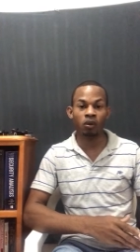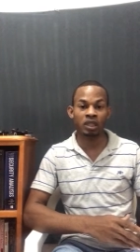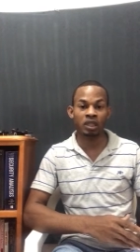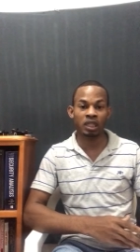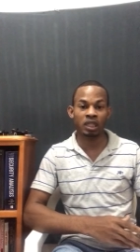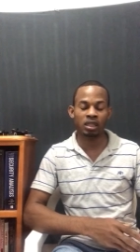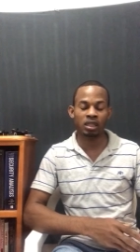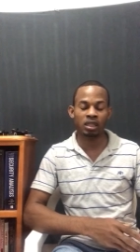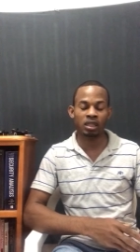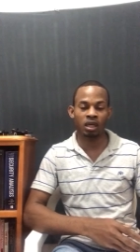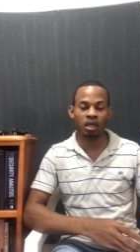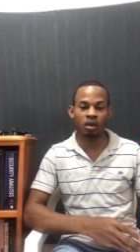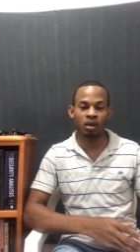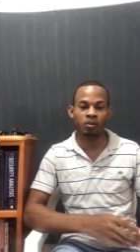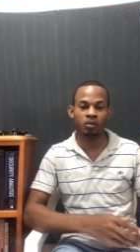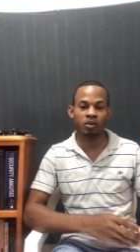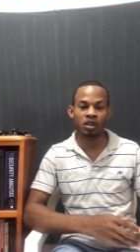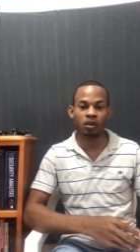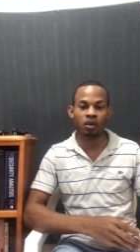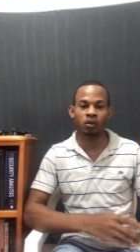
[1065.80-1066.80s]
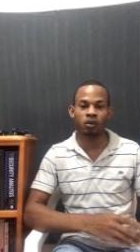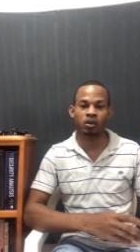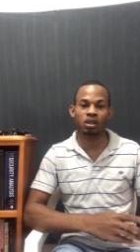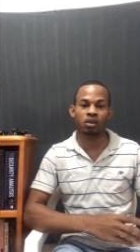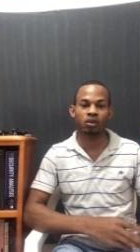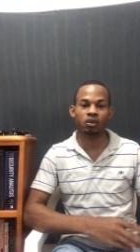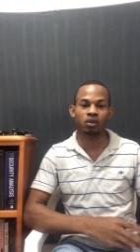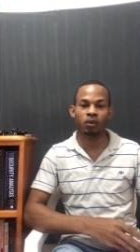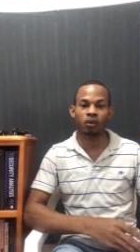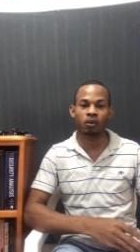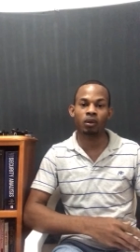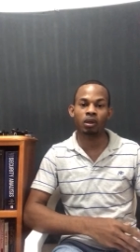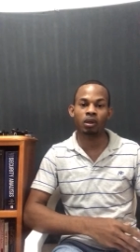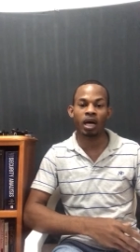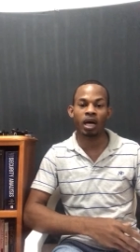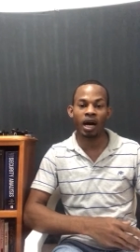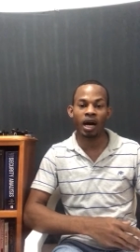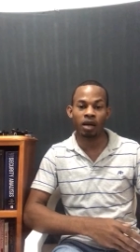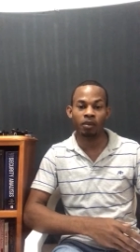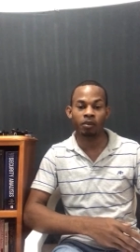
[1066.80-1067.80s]
schemes closer to Old
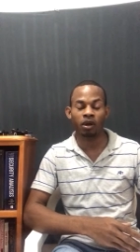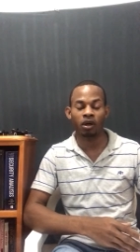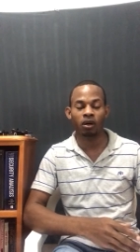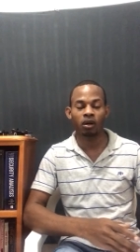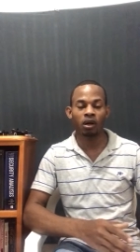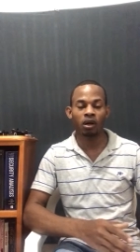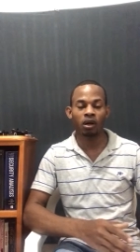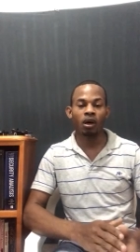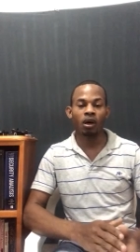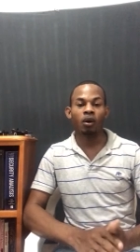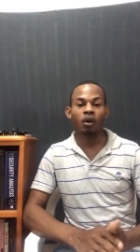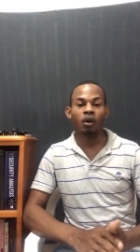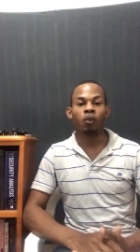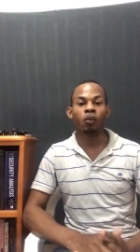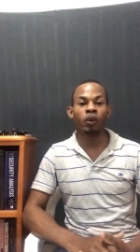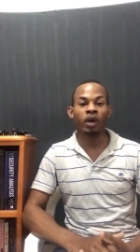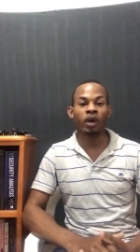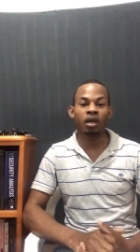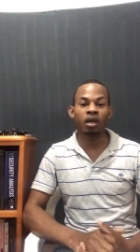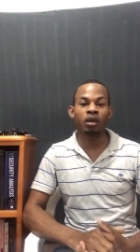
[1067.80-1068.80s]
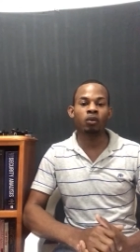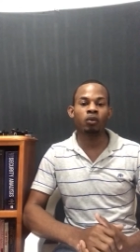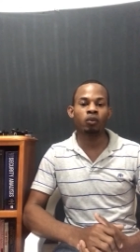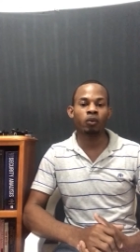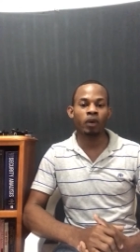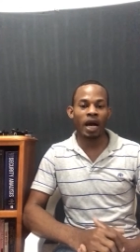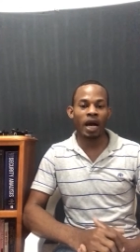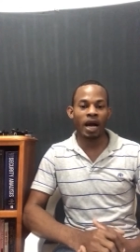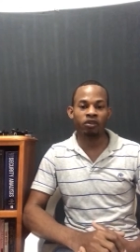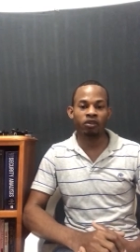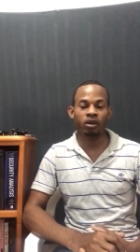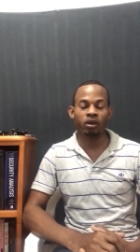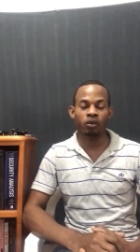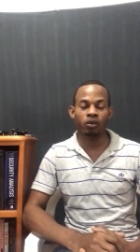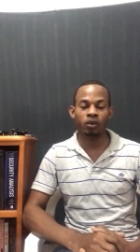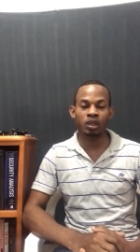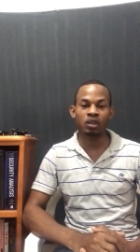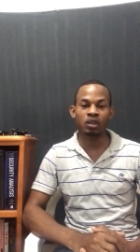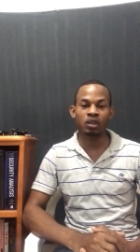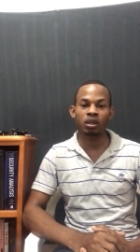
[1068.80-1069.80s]
Harbour, will actually
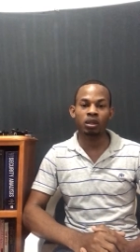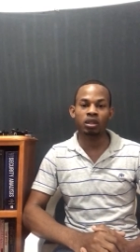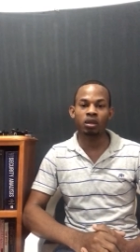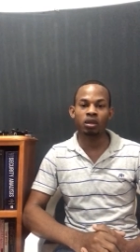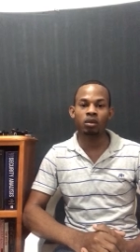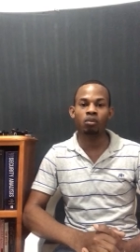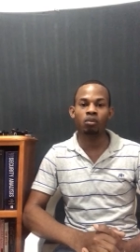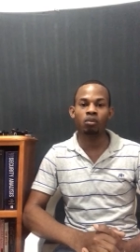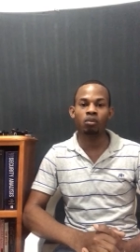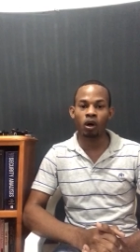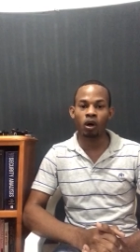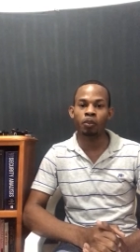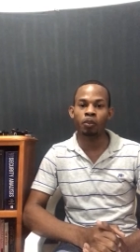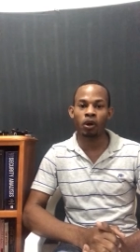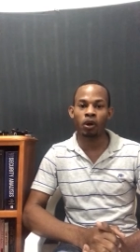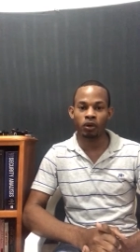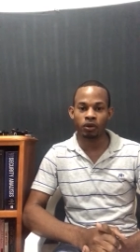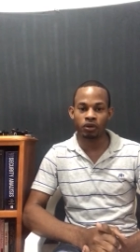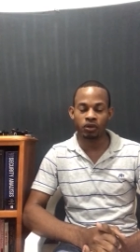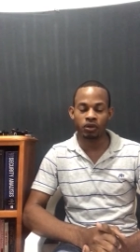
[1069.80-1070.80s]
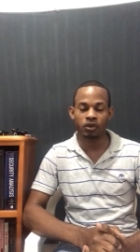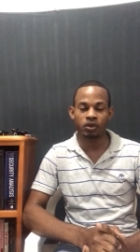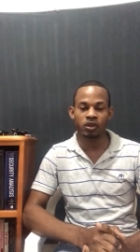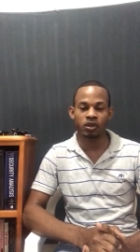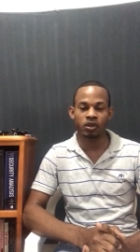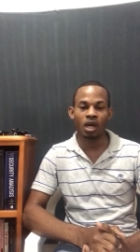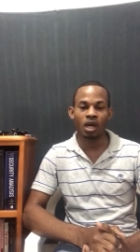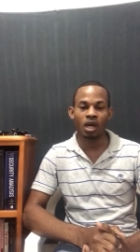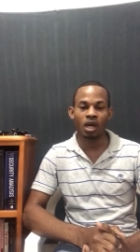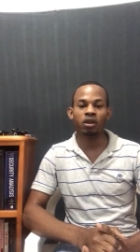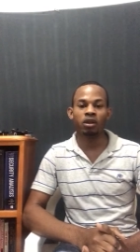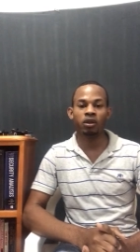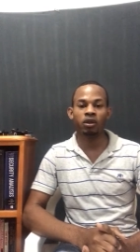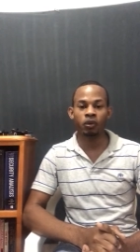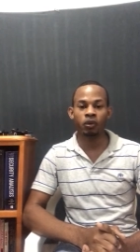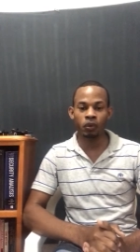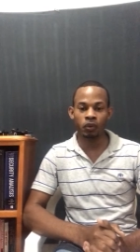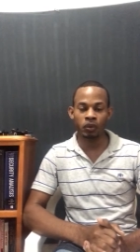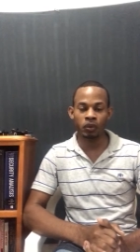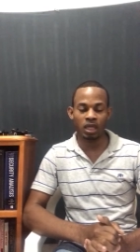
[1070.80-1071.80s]
result in more persons
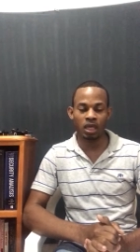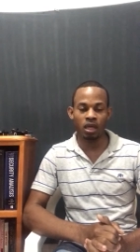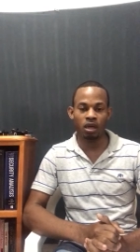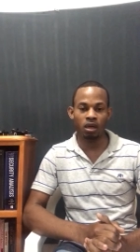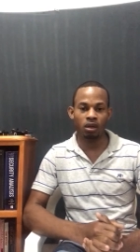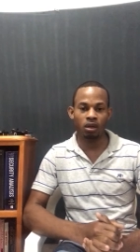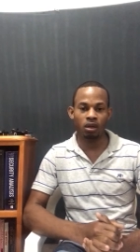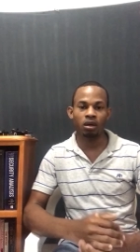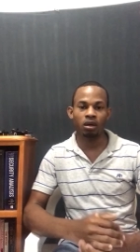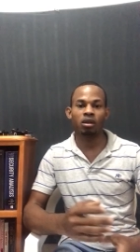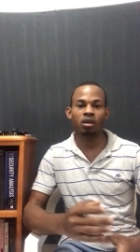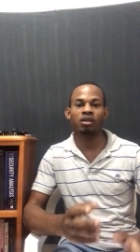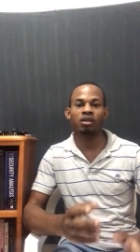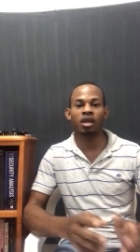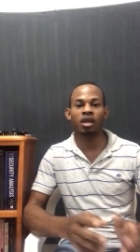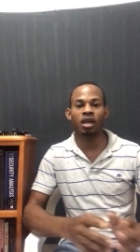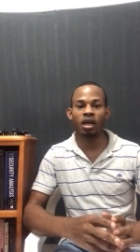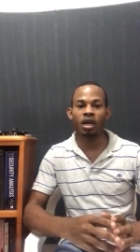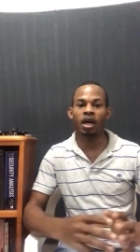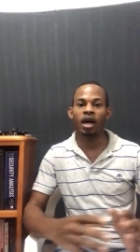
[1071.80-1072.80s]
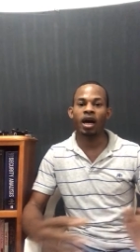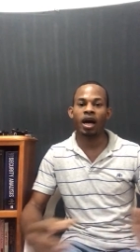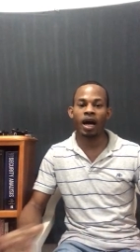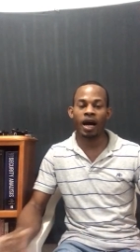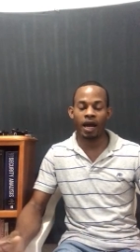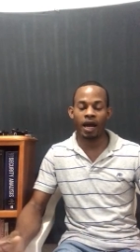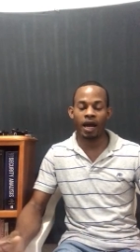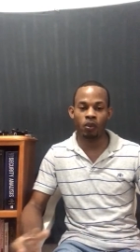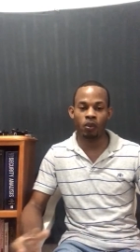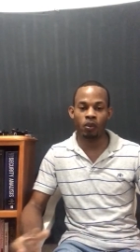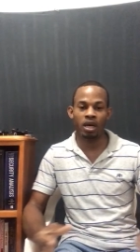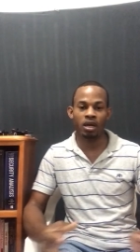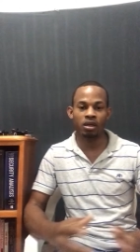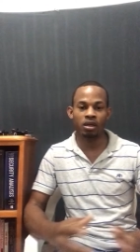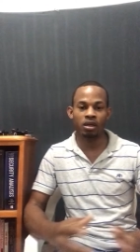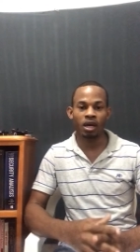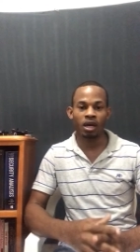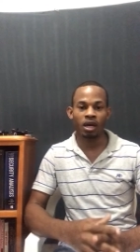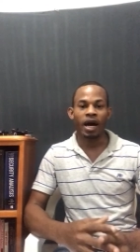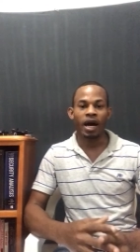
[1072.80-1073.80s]
using the highways.
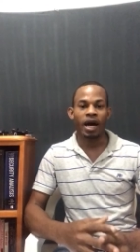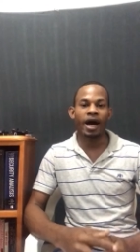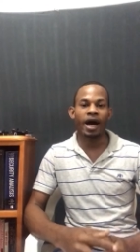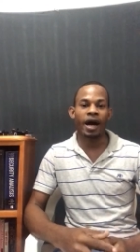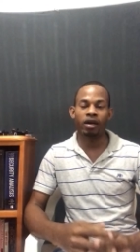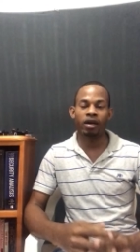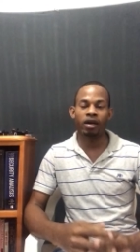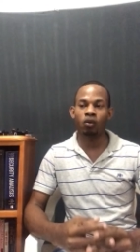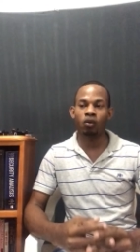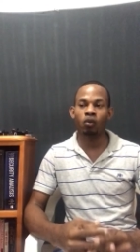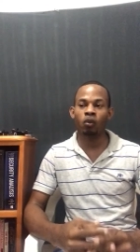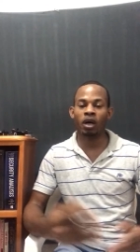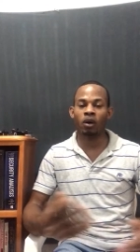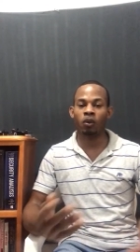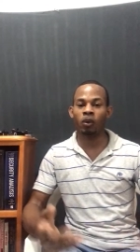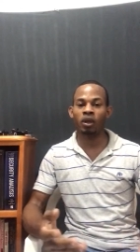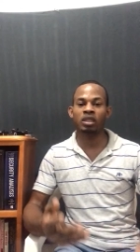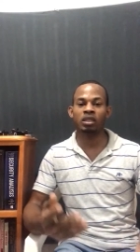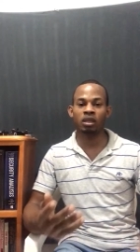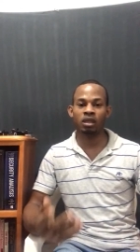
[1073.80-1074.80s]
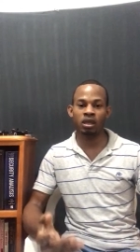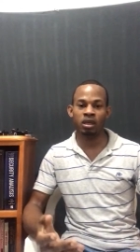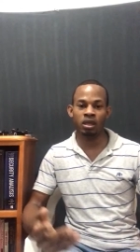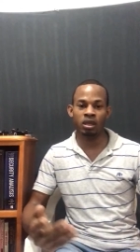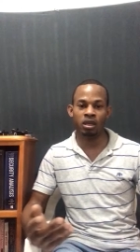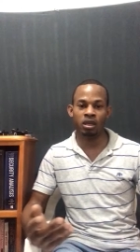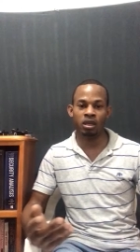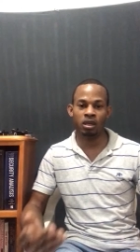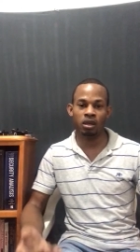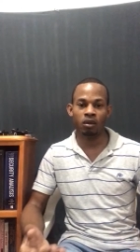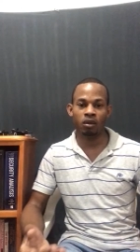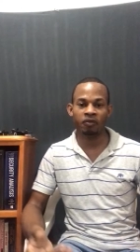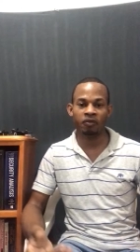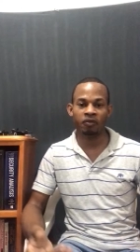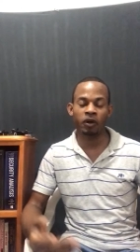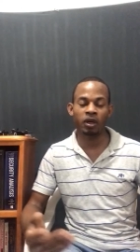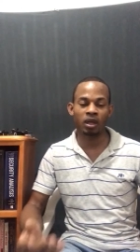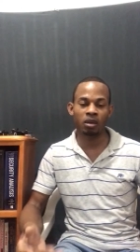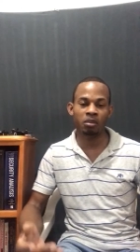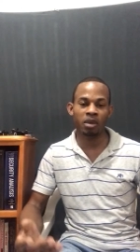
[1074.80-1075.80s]
And what's the key
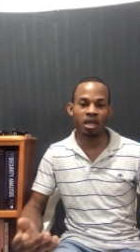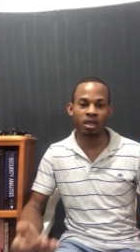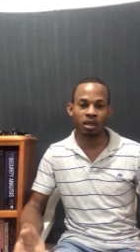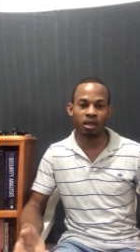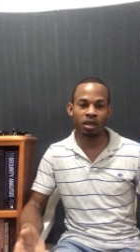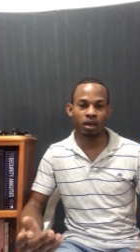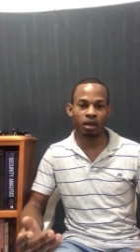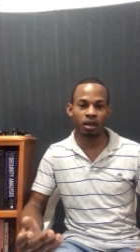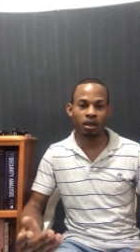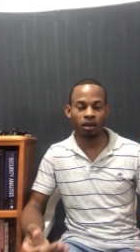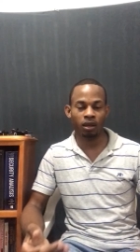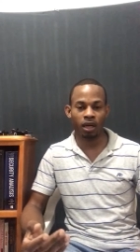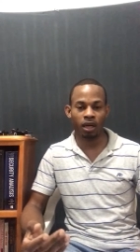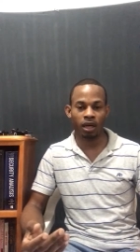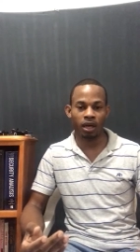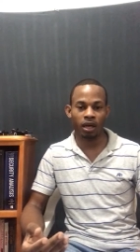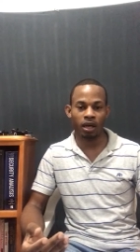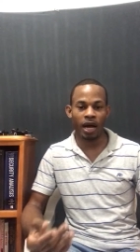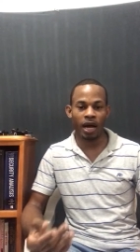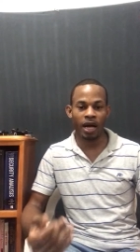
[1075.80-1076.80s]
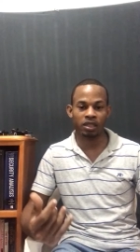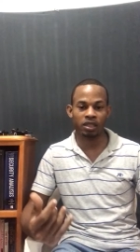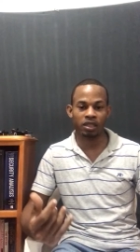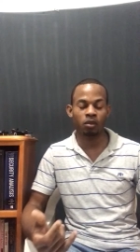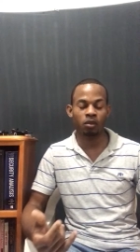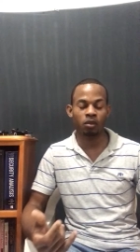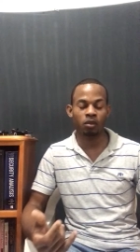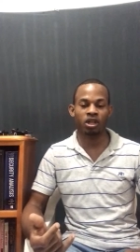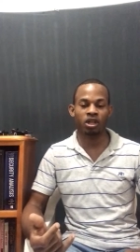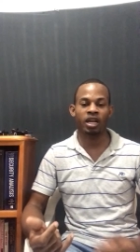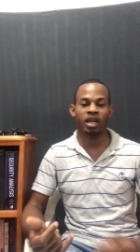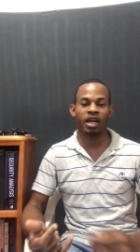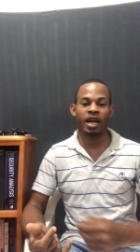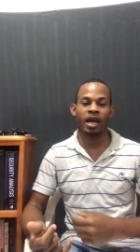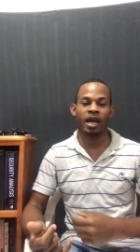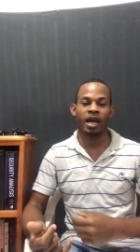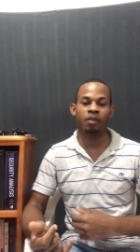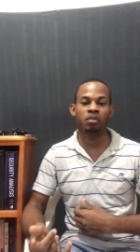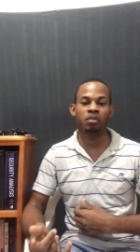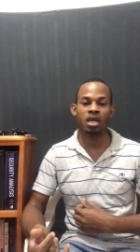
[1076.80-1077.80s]
fundamental assumption that
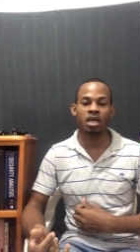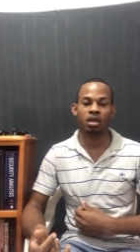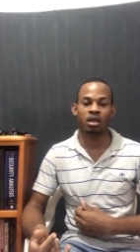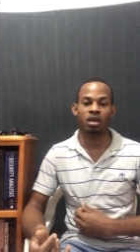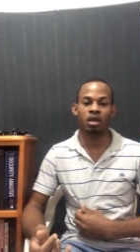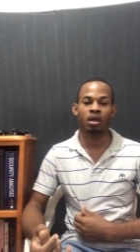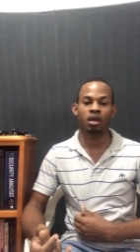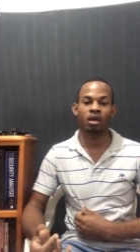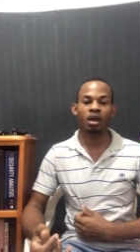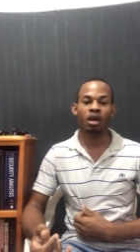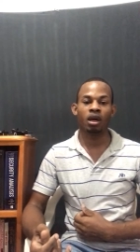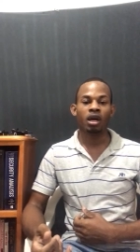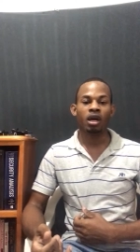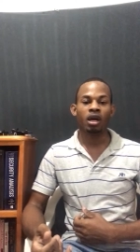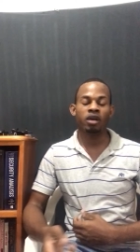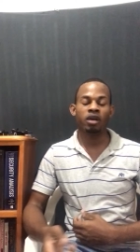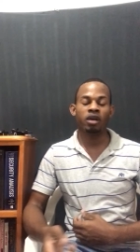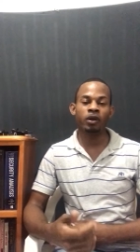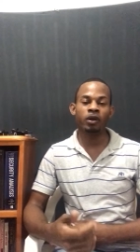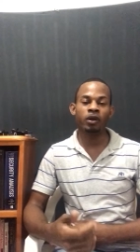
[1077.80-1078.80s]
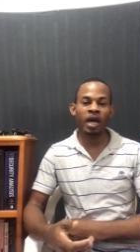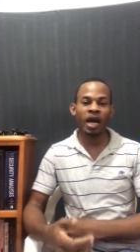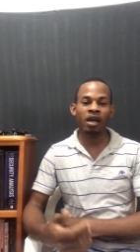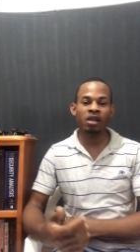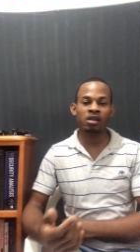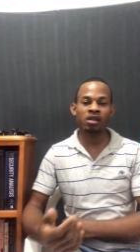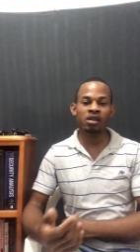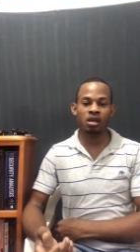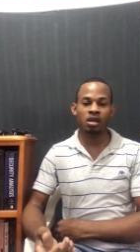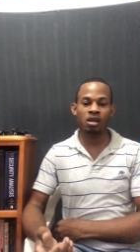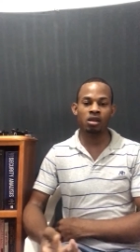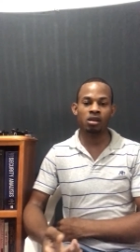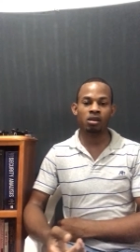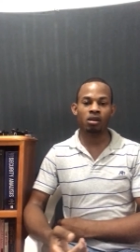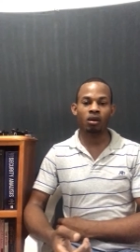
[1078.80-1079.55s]
I'm making? If you look at these